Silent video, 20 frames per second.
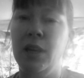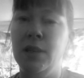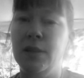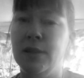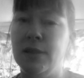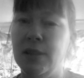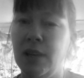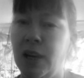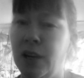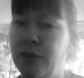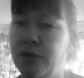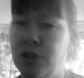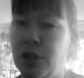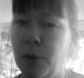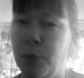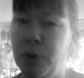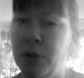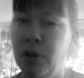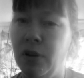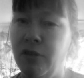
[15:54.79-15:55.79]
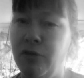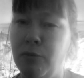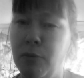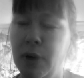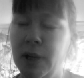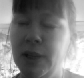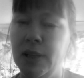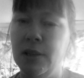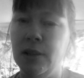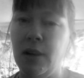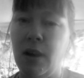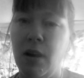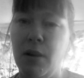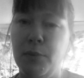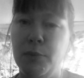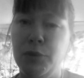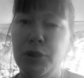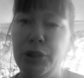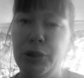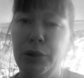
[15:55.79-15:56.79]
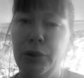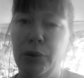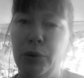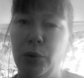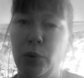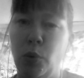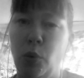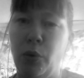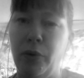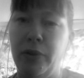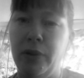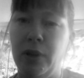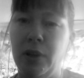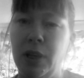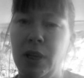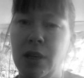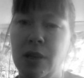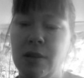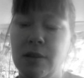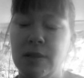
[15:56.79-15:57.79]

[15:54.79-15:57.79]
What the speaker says: that he's saved up enough money to come to you, or that